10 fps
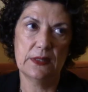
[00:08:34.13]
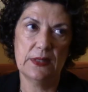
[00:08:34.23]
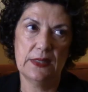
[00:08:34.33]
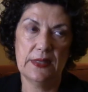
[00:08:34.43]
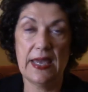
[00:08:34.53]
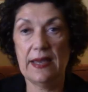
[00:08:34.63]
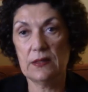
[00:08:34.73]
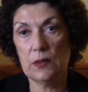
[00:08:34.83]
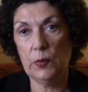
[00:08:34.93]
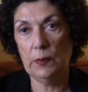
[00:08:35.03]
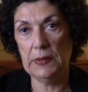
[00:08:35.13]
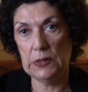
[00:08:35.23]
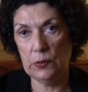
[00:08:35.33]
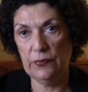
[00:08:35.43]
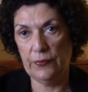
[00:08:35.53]
The answer will be
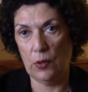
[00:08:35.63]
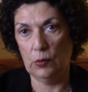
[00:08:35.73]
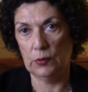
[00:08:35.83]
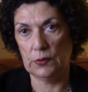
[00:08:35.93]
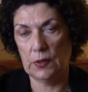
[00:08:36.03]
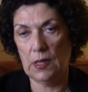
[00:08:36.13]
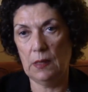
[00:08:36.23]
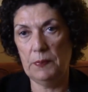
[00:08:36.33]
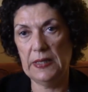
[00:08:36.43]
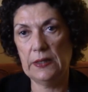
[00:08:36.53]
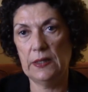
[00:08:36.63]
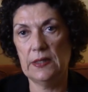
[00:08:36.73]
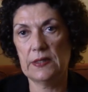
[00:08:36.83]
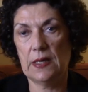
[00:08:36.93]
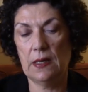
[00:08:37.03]
twofold,
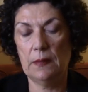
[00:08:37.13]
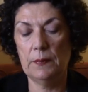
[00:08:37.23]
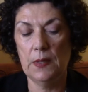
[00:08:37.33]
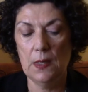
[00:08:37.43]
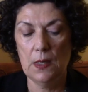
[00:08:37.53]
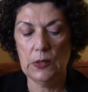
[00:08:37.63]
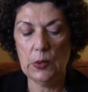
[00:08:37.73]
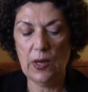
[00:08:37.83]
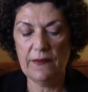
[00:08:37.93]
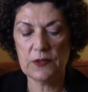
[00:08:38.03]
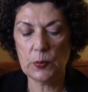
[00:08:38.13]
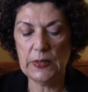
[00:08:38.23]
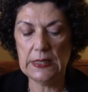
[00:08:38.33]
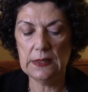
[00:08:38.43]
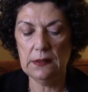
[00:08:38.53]
because you have
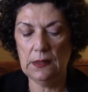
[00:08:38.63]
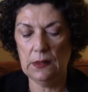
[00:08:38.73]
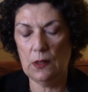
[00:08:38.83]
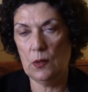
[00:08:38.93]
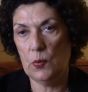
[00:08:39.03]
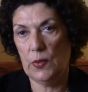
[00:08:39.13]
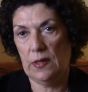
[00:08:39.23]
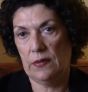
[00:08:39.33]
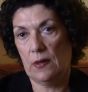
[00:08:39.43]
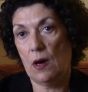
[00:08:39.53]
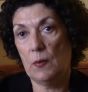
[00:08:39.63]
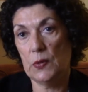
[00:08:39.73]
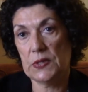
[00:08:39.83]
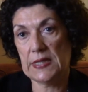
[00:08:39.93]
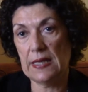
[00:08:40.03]
Sweden, with
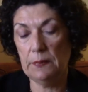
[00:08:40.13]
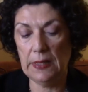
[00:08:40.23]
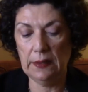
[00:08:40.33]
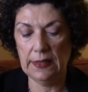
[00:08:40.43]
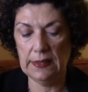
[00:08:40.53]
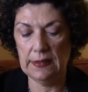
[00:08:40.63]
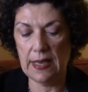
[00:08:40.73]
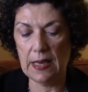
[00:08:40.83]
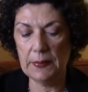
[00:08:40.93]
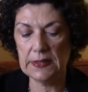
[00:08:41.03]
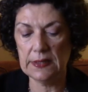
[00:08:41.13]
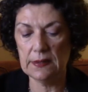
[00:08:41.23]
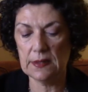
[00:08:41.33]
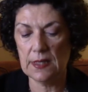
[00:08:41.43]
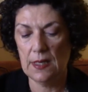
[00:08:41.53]
almost 10 million
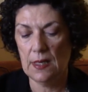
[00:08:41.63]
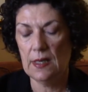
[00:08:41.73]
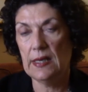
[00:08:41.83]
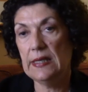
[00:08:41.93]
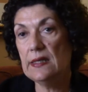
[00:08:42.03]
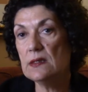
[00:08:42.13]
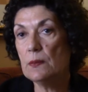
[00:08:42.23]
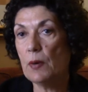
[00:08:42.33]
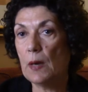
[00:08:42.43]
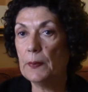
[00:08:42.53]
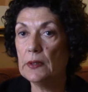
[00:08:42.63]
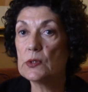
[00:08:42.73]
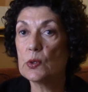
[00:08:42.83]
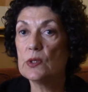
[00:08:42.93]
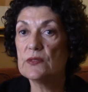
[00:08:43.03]
inhabitants. It is a popular
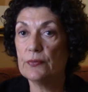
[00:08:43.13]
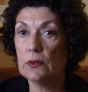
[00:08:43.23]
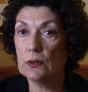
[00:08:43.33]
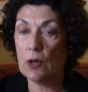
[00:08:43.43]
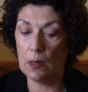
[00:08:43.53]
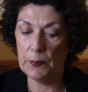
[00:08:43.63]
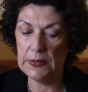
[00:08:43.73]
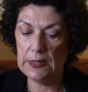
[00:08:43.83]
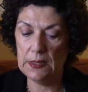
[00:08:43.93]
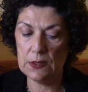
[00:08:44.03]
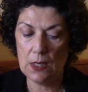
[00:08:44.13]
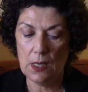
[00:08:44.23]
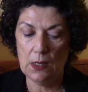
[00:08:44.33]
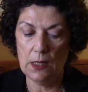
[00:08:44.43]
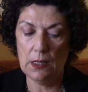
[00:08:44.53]
choice for companies
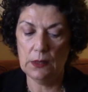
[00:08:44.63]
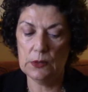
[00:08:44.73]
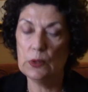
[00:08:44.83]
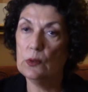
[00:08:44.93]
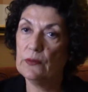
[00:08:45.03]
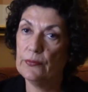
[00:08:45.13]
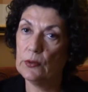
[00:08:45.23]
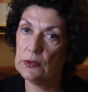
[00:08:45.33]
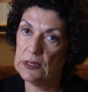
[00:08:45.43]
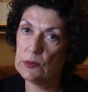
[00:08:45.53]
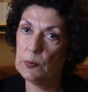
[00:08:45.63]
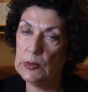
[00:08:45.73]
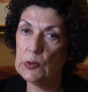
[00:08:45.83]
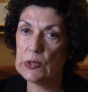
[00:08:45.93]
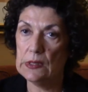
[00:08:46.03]
to look for
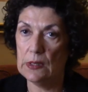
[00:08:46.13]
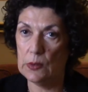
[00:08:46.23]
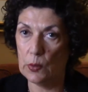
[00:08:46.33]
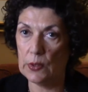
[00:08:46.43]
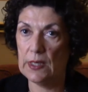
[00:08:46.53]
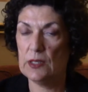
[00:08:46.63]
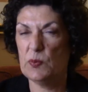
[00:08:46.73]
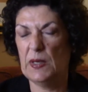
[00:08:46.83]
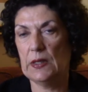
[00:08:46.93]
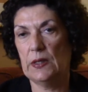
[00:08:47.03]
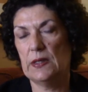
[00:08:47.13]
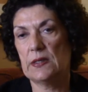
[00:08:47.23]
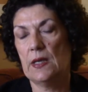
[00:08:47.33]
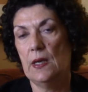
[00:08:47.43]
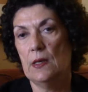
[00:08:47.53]
distribution in the Nordics
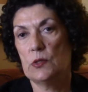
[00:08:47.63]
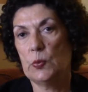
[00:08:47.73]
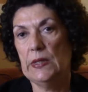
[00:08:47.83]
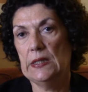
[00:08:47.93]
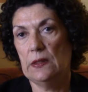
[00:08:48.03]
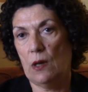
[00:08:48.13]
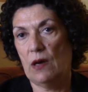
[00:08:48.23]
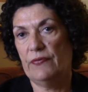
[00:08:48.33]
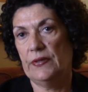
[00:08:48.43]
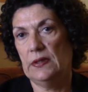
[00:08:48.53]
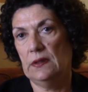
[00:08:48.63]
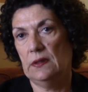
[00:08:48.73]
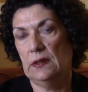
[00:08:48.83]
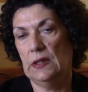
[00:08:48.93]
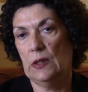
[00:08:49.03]
because Sweden
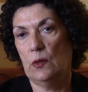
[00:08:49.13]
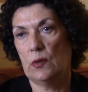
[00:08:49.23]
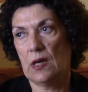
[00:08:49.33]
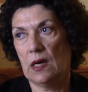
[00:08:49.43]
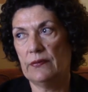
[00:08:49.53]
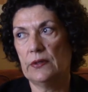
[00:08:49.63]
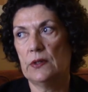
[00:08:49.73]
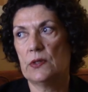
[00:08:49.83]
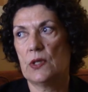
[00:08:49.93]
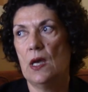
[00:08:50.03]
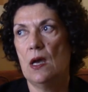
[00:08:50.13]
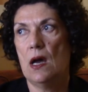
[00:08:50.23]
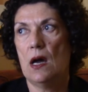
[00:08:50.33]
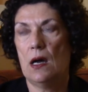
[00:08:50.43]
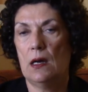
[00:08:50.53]
often, covers
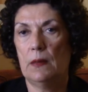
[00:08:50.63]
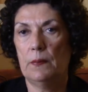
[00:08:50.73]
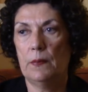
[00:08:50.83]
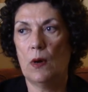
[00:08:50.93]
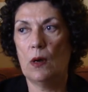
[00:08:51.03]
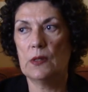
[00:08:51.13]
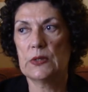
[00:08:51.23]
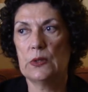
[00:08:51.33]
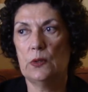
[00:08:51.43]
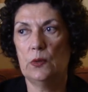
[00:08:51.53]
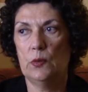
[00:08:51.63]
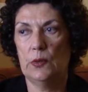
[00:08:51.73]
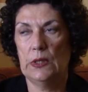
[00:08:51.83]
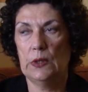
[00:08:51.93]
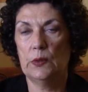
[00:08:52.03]

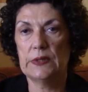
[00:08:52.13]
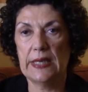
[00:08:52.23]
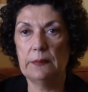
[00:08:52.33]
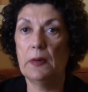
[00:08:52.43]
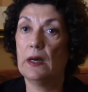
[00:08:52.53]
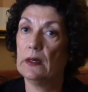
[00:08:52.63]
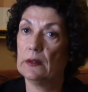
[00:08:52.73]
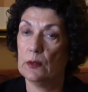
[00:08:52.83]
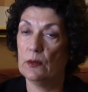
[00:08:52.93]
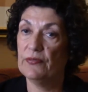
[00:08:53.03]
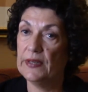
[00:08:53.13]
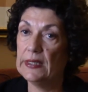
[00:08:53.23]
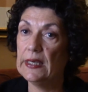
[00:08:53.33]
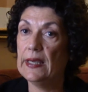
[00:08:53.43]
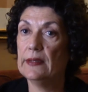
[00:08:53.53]
also, Denmark or
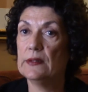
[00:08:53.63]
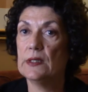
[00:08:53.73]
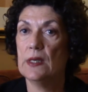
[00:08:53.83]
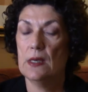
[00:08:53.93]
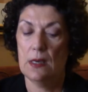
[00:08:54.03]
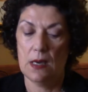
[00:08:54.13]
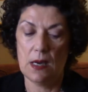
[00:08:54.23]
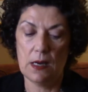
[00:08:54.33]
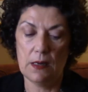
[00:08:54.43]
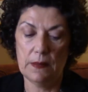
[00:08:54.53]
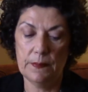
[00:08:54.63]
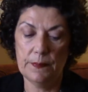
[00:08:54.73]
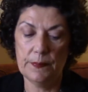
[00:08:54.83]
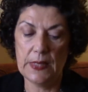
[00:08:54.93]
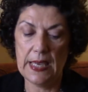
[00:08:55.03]
Finland,
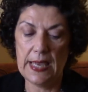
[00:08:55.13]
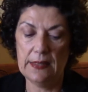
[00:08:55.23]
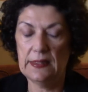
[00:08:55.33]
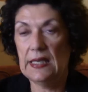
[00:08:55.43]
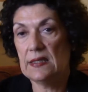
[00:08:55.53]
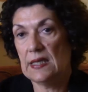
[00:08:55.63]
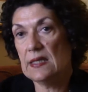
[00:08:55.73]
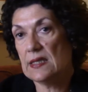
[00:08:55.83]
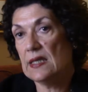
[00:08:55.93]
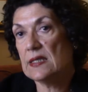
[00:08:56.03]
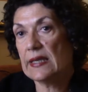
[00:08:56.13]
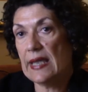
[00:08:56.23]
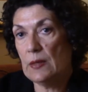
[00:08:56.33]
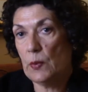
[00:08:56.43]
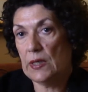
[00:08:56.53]
and it's a
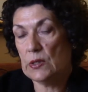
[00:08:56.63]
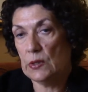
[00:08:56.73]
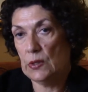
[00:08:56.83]
gateway to